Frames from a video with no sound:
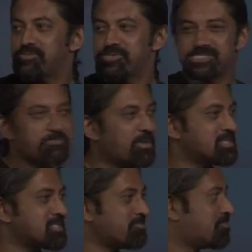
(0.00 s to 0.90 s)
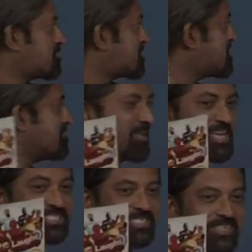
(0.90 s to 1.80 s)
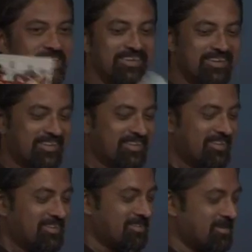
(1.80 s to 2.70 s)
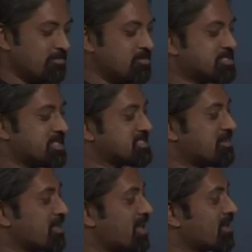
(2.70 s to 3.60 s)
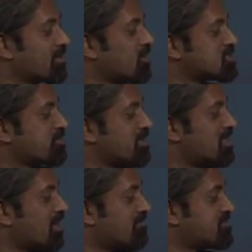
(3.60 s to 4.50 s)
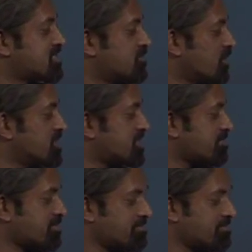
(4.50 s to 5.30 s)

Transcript: which I picked up yesterday, which says something like gospel, laughs, and worship.